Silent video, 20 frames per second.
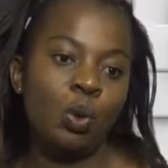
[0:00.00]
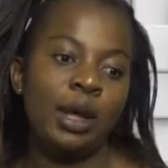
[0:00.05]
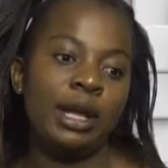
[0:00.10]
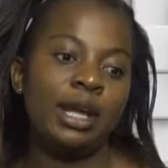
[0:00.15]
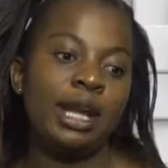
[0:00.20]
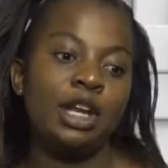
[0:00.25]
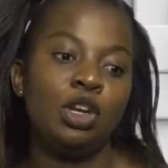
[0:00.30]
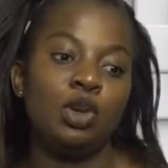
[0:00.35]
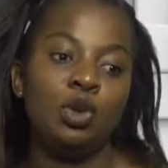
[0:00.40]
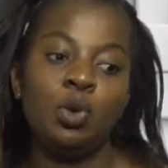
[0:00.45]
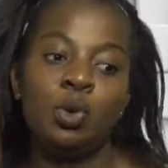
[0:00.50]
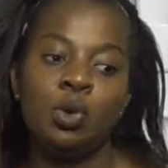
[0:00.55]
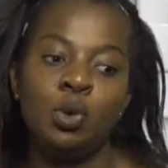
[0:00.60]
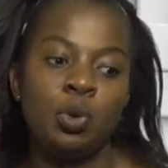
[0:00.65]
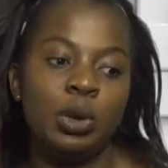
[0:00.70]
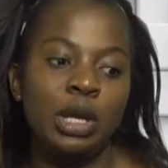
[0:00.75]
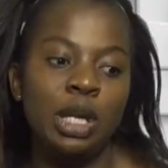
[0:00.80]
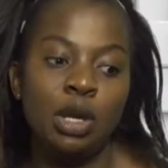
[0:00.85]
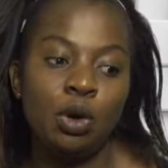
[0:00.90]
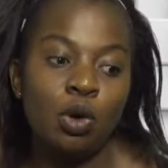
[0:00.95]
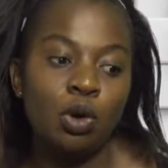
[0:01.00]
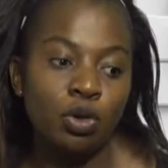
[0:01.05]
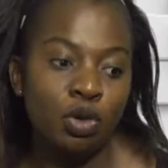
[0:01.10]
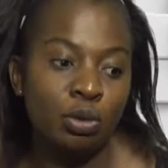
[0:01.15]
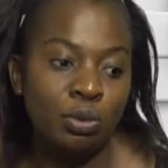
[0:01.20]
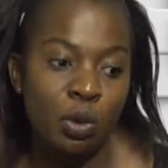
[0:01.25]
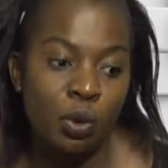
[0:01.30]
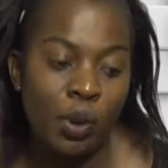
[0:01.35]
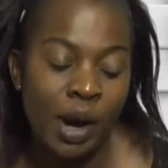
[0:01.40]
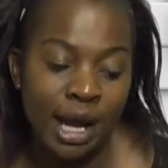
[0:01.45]
And I know
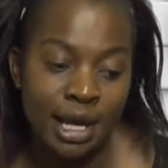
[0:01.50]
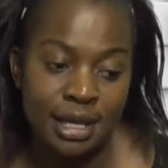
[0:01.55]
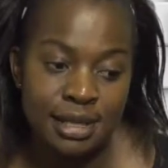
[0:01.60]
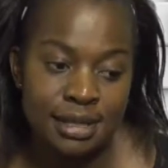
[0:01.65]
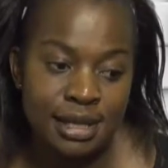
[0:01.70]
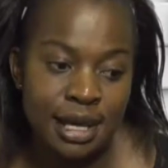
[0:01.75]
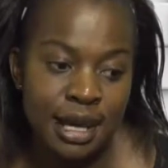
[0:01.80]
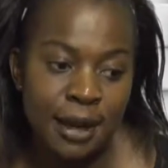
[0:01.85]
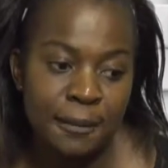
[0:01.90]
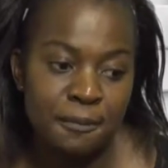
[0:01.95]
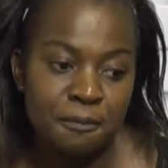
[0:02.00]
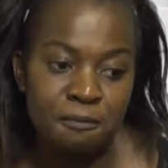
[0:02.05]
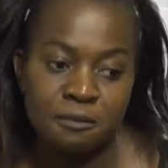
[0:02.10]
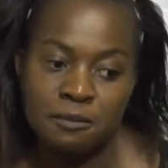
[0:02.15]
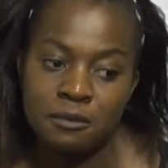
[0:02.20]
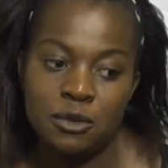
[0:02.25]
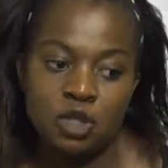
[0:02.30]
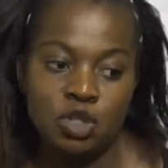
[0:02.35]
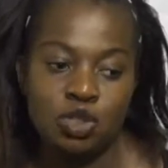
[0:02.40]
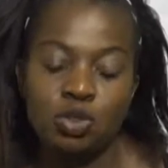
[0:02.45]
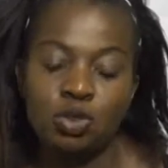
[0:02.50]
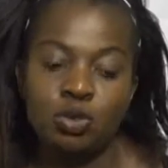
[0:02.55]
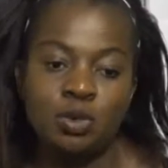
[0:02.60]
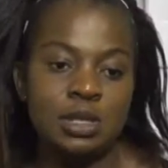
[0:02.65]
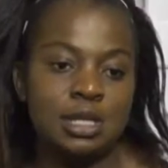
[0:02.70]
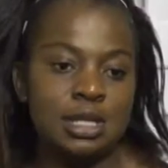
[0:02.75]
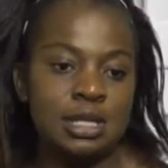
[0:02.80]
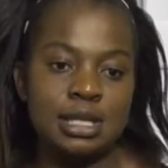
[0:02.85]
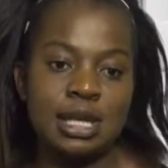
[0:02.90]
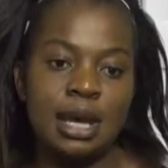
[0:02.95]
economy-wise, you
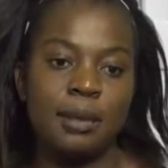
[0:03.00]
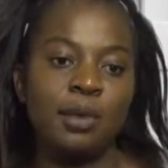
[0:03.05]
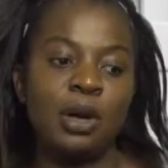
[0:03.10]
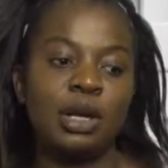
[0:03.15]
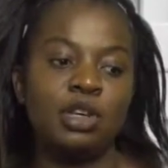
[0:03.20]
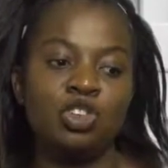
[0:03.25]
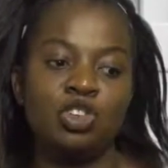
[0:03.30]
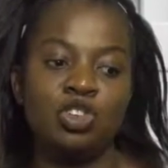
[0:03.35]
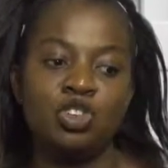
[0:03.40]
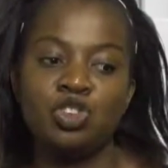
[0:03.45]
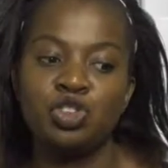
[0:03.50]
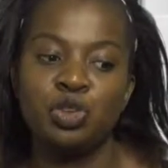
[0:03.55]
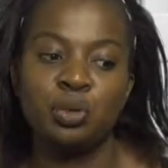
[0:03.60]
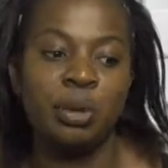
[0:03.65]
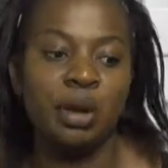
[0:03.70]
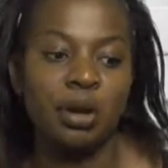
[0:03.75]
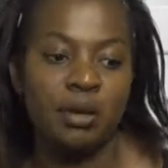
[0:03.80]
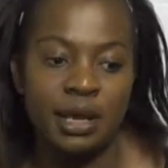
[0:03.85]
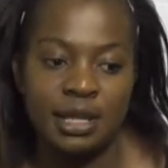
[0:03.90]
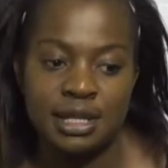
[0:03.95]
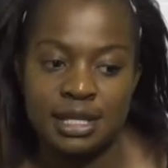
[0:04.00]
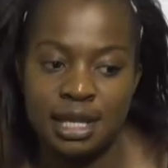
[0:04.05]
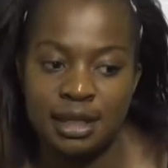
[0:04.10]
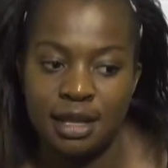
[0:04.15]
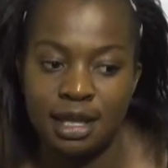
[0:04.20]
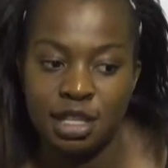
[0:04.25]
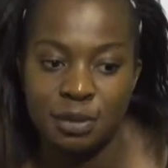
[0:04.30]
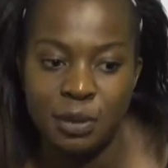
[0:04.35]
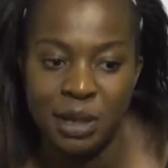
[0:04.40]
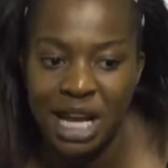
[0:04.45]
lose someone, you lose your parents, and
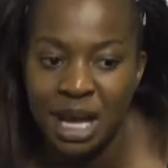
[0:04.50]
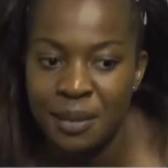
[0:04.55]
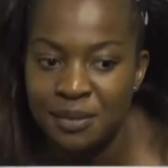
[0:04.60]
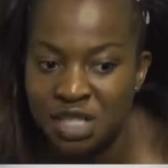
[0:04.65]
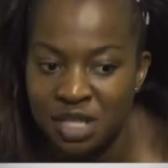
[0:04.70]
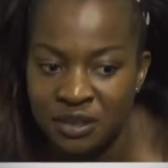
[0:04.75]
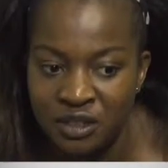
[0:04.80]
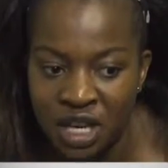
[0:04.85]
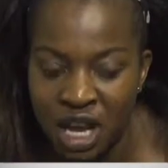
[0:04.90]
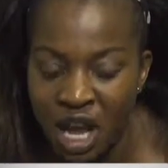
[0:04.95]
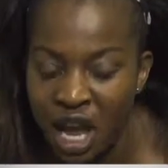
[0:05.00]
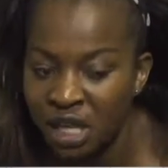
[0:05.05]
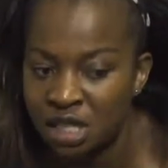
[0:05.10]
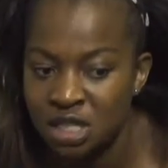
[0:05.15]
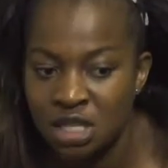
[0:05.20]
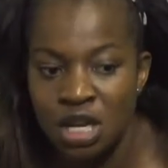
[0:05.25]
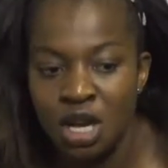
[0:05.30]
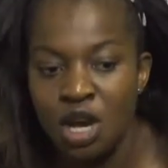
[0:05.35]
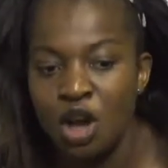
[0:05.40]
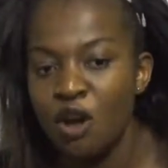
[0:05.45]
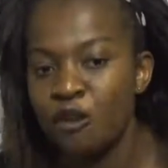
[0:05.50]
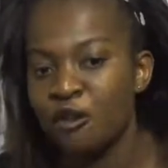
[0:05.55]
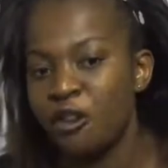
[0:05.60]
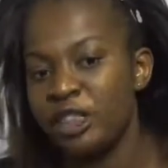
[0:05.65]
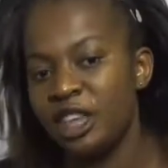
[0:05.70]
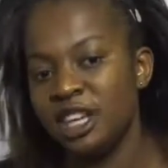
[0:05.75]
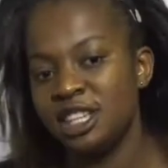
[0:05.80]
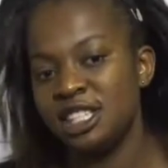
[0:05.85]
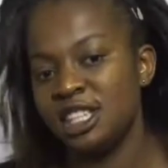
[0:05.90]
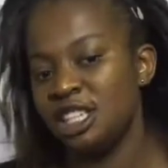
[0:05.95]
then it becomes even hard for
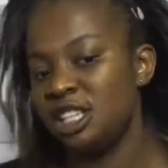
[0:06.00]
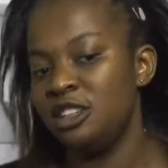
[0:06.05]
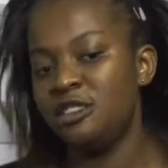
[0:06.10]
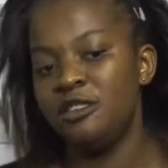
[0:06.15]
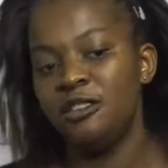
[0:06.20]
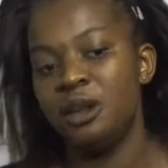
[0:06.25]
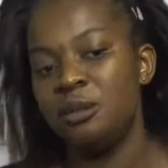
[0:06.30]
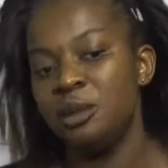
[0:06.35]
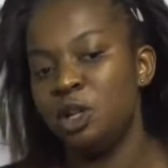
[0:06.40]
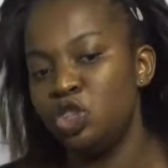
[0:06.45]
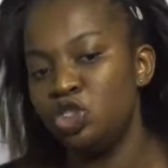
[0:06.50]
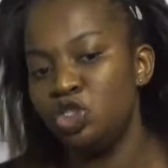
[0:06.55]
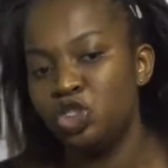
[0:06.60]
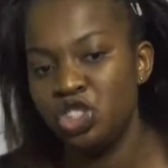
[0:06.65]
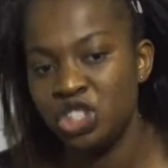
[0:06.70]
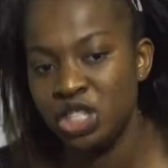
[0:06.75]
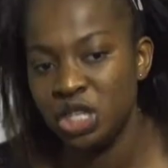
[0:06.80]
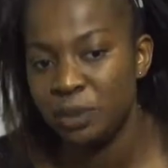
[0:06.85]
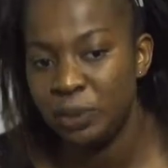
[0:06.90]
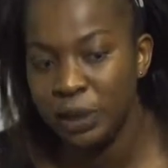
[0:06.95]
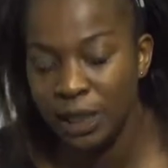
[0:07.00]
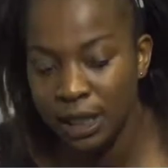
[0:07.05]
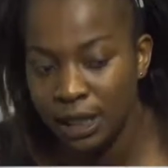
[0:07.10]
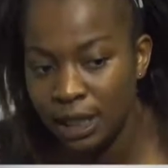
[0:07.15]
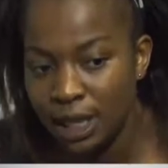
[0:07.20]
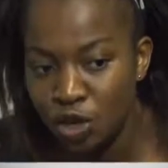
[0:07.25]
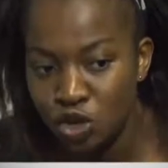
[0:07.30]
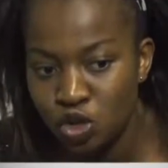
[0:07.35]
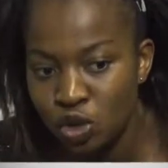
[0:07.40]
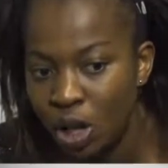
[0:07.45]
the extended family to chip
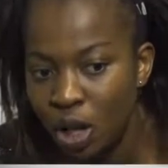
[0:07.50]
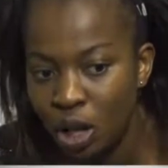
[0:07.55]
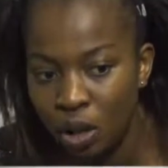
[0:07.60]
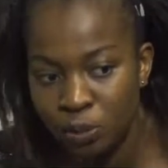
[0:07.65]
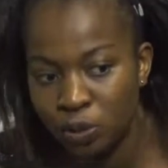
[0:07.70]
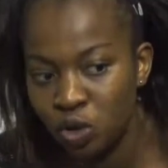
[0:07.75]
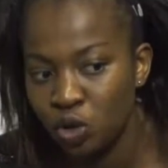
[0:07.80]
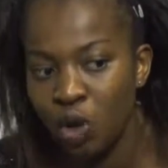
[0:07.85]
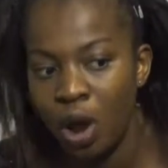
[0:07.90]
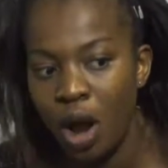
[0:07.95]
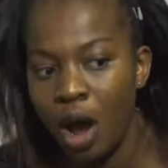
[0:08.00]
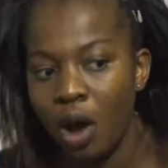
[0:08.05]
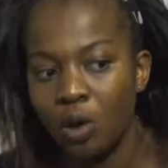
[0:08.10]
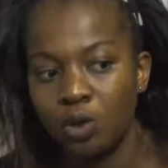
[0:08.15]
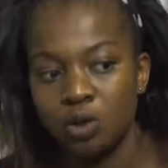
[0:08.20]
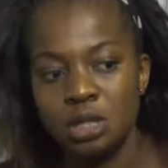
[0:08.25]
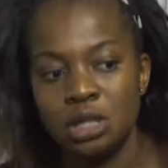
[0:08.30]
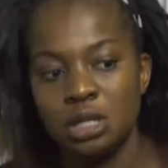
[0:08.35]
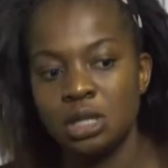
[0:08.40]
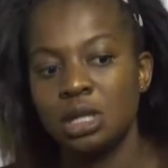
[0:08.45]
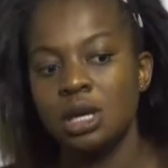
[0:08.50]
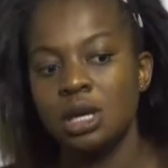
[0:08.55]
in and to help you out